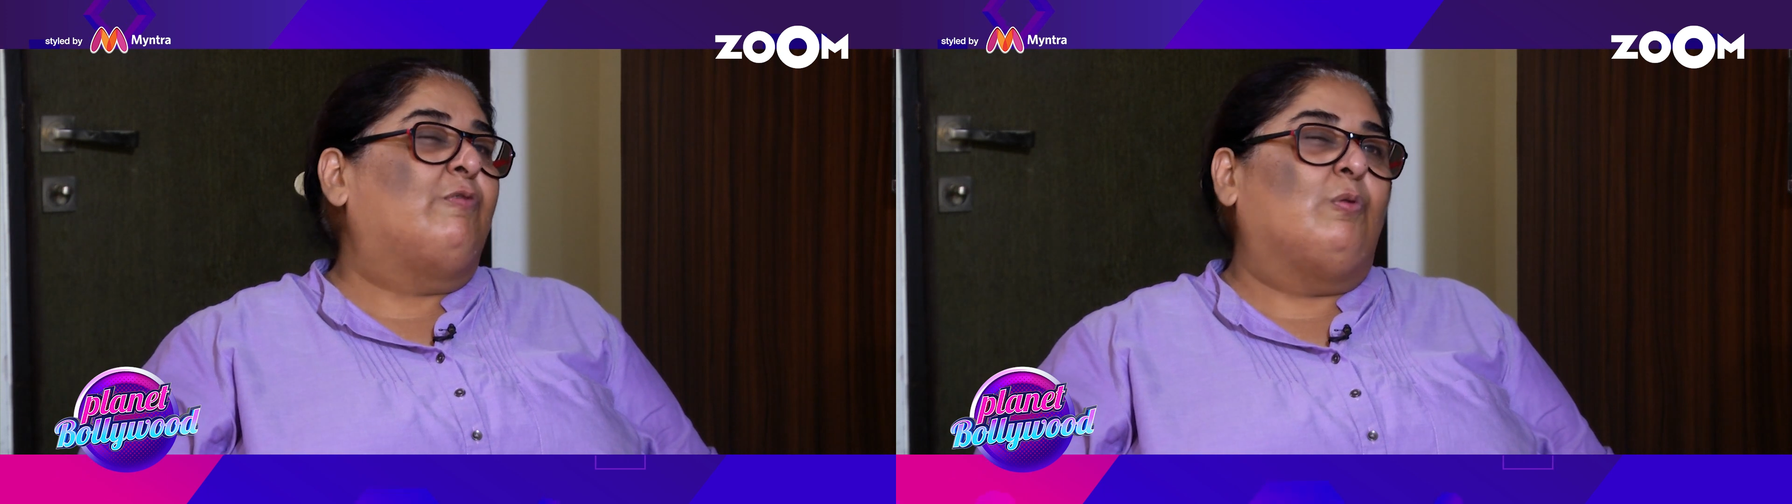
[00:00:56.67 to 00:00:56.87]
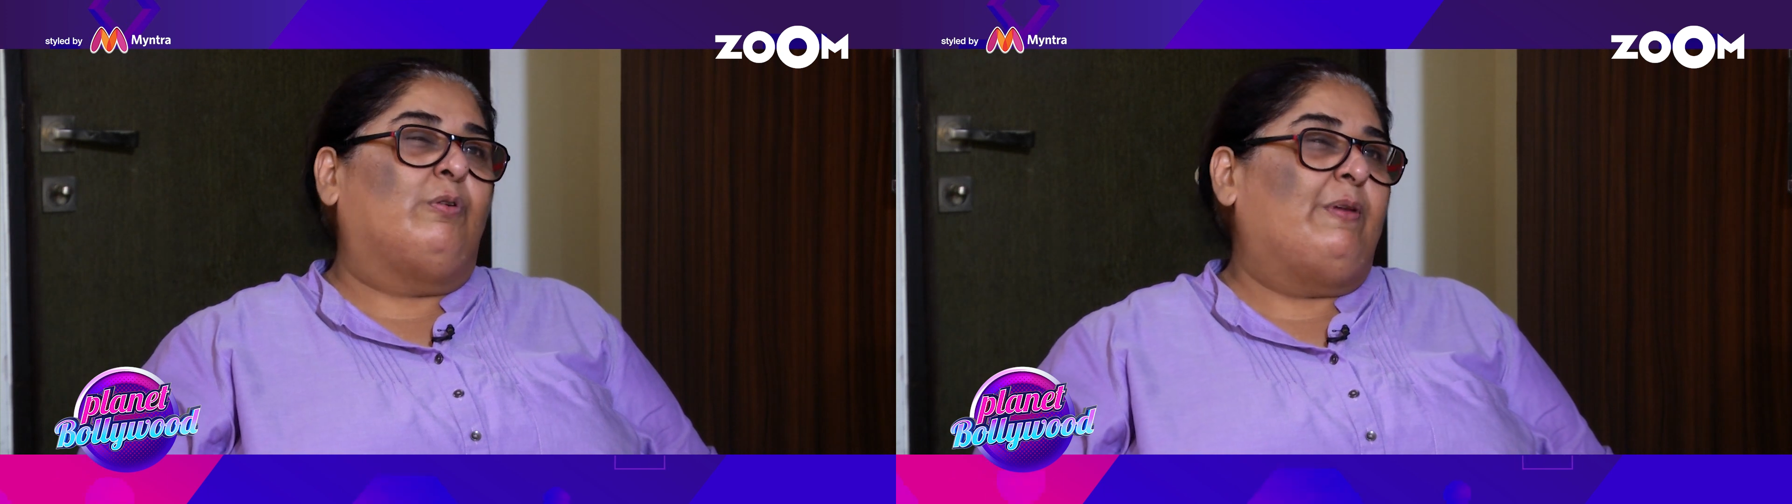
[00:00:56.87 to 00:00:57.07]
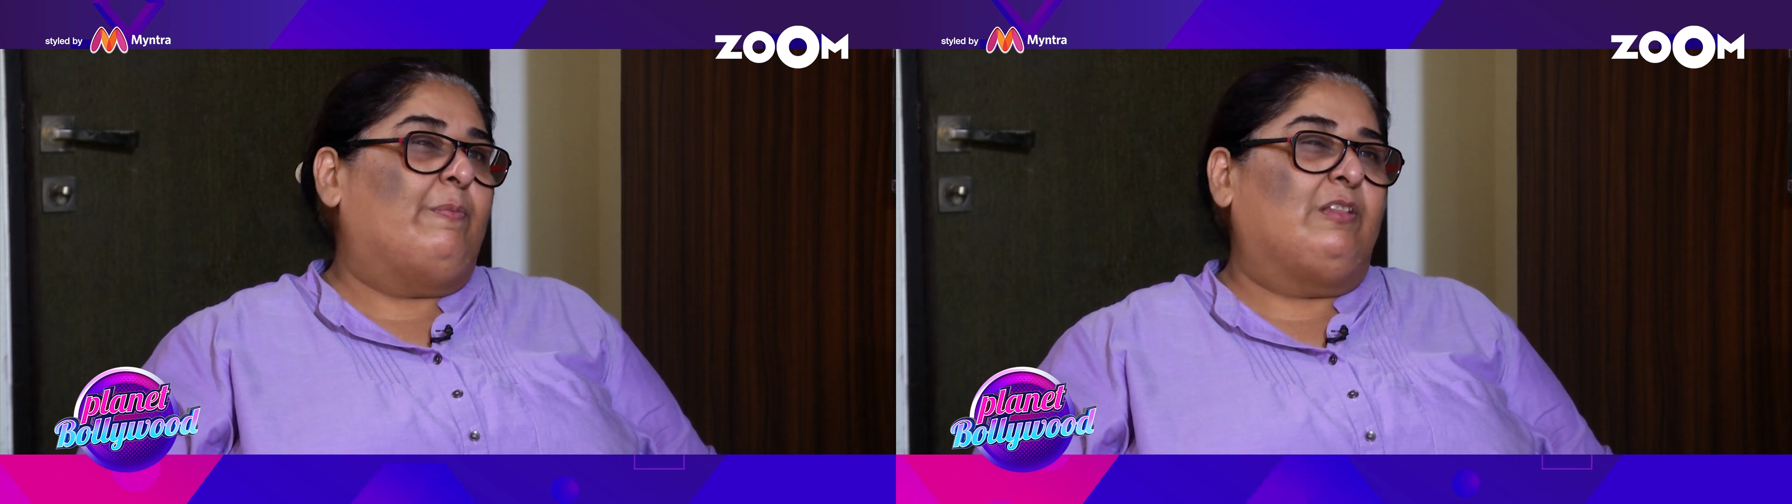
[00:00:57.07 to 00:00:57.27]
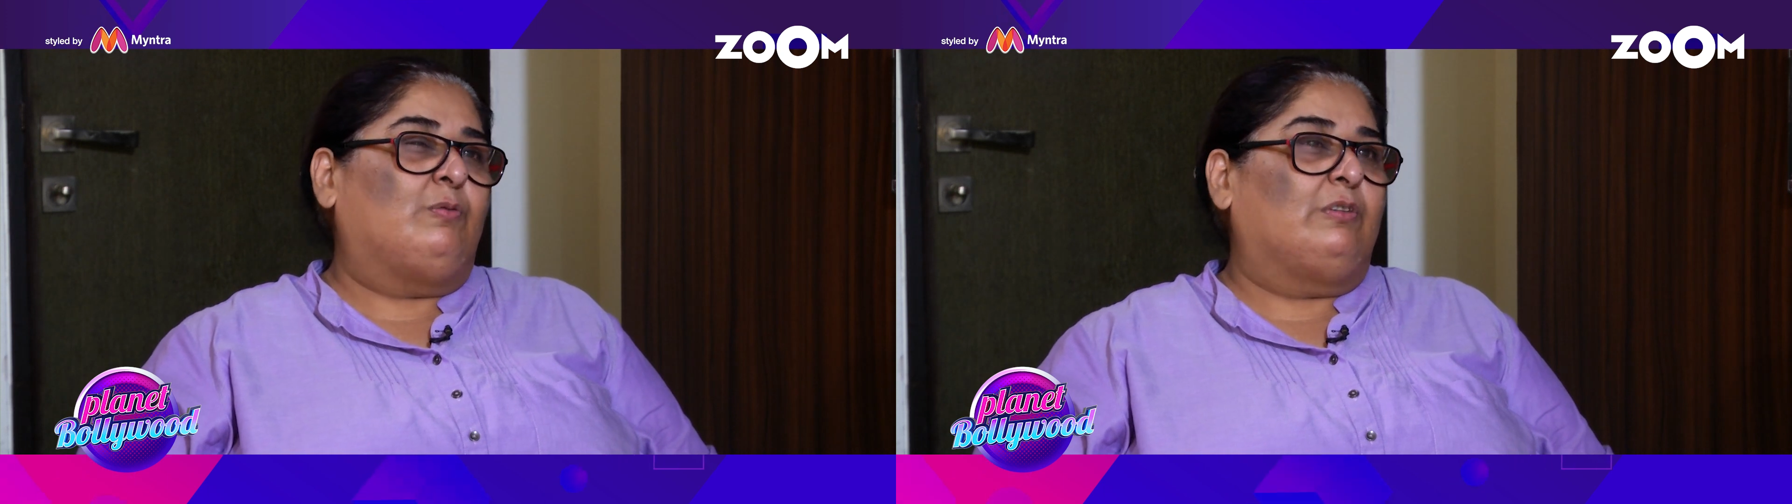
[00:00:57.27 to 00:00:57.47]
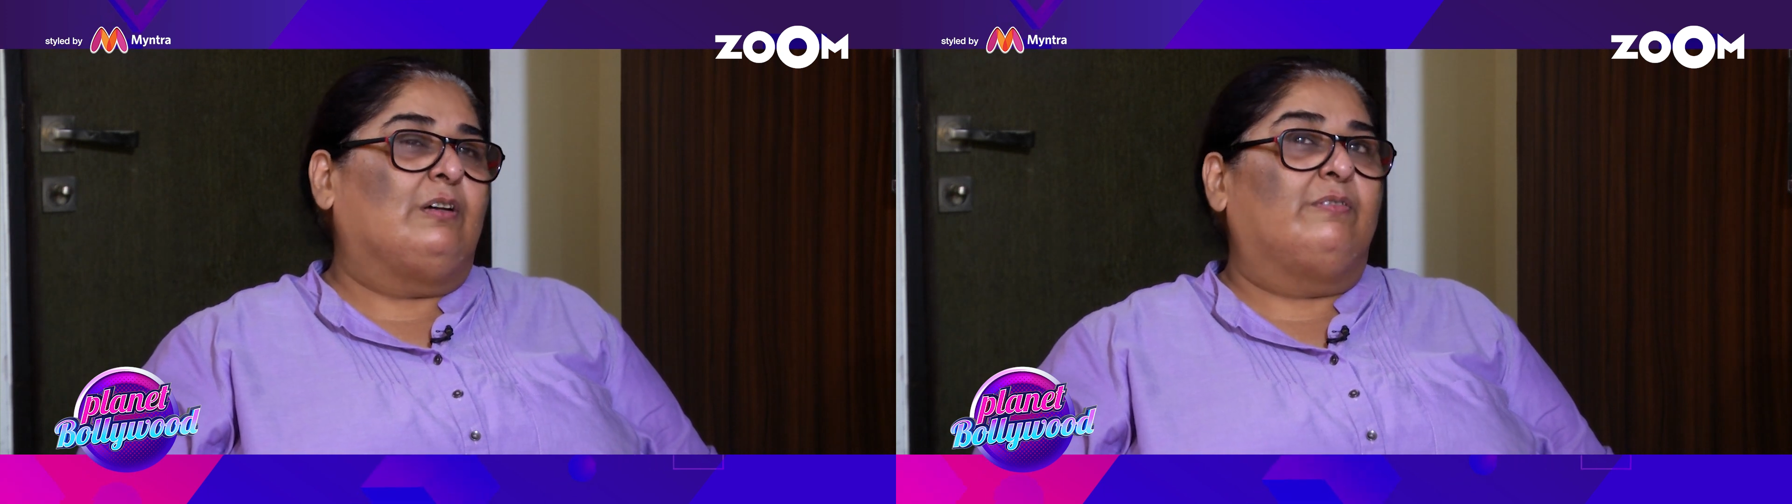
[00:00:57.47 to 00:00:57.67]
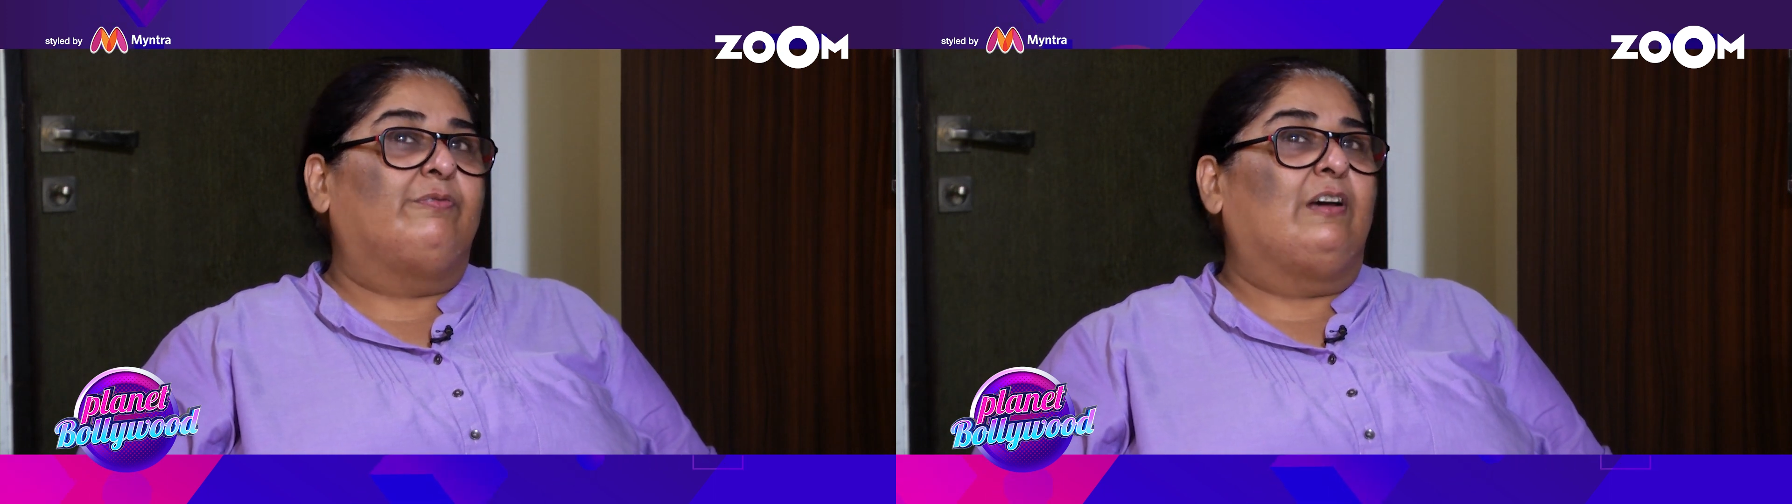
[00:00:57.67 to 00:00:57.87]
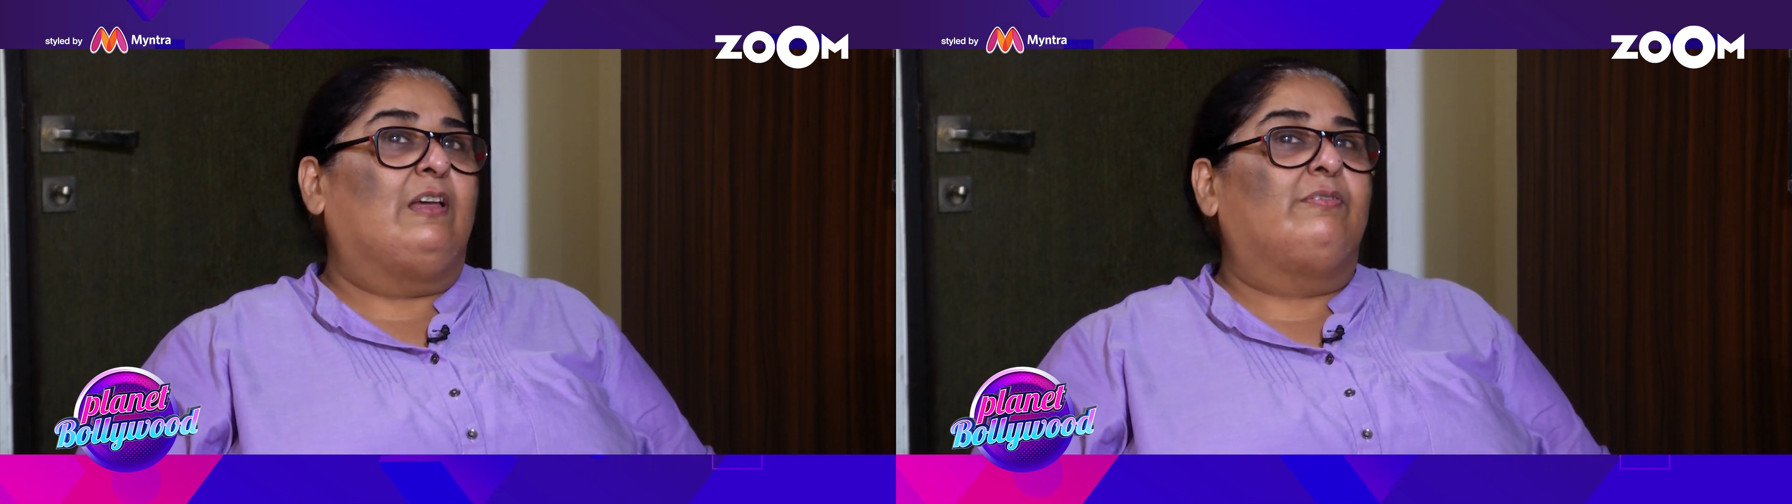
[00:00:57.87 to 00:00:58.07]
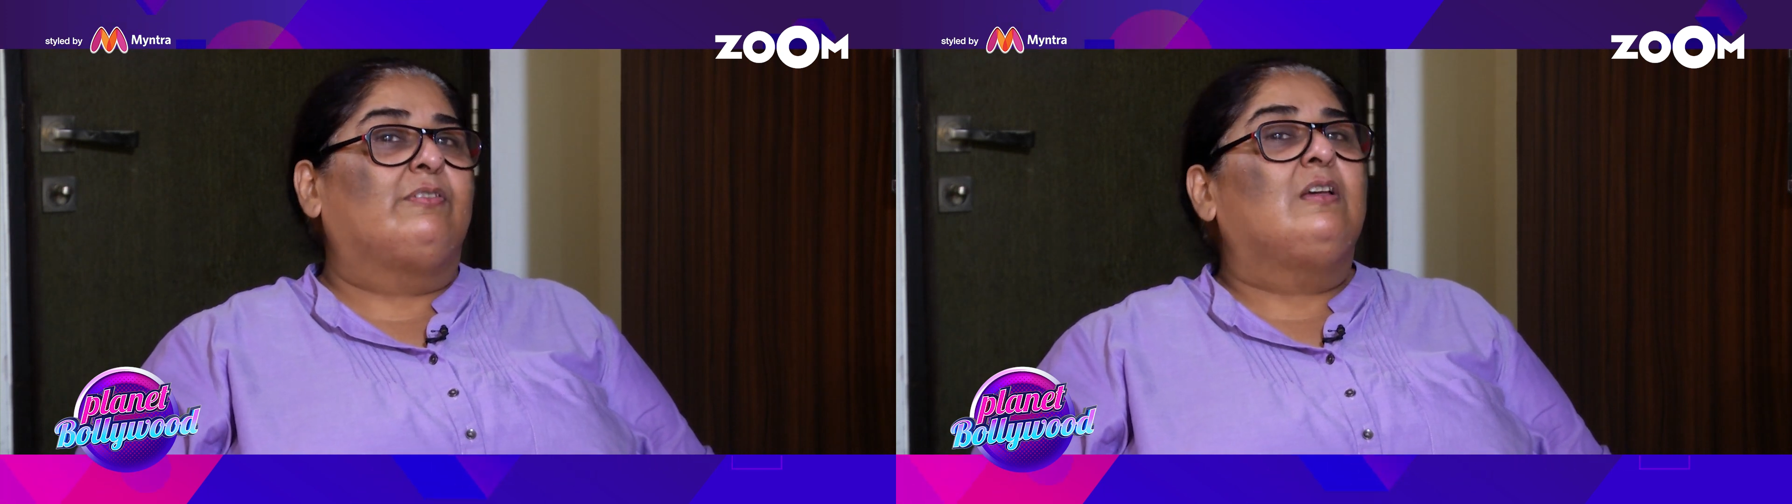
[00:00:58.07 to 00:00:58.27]
four, maybe two thousand
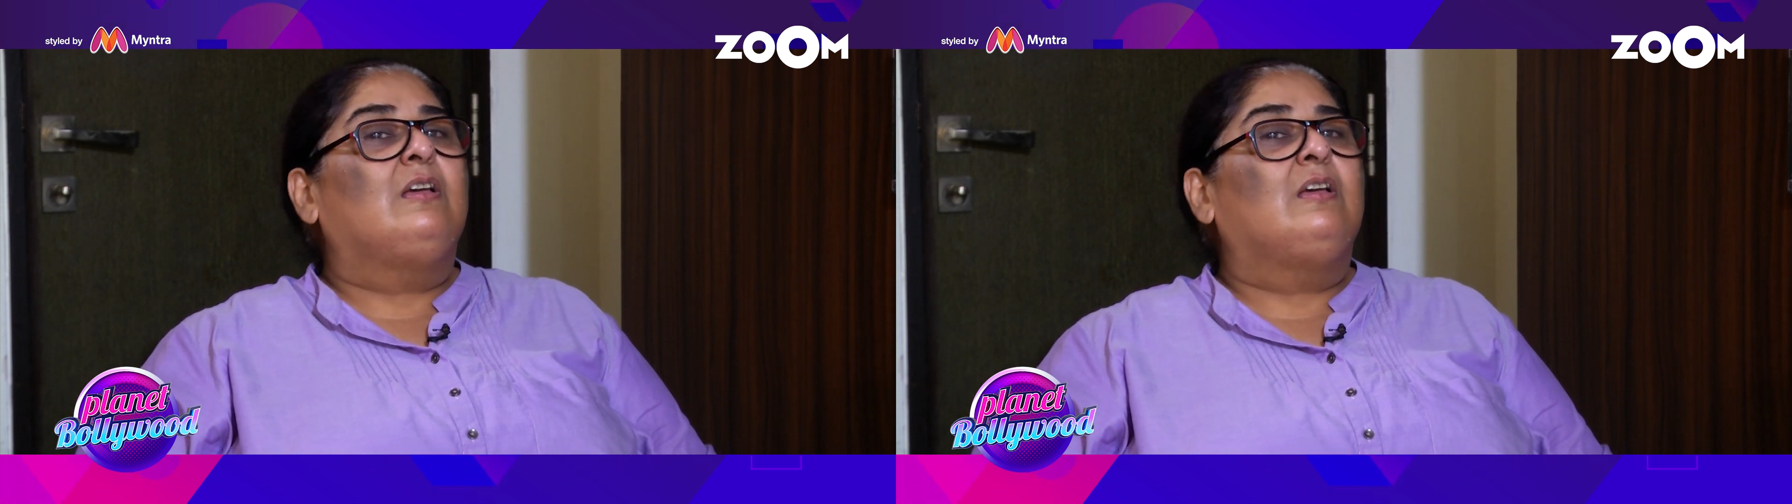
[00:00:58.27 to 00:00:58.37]
five,